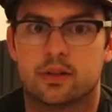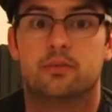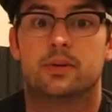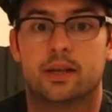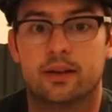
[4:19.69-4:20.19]

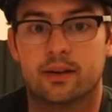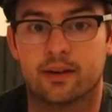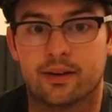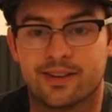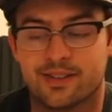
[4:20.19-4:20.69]
human
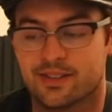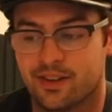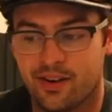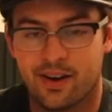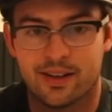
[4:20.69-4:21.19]
ear is
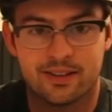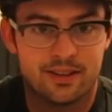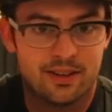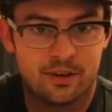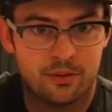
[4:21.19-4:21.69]
not
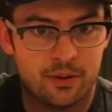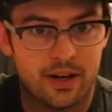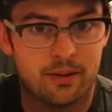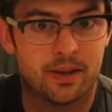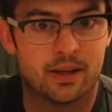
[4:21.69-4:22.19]

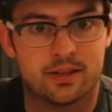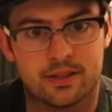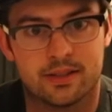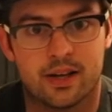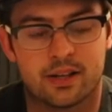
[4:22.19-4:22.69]
right up against
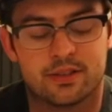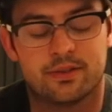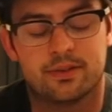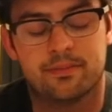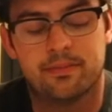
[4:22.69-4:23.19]
the
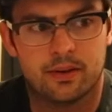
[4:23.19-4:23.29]
saxophone.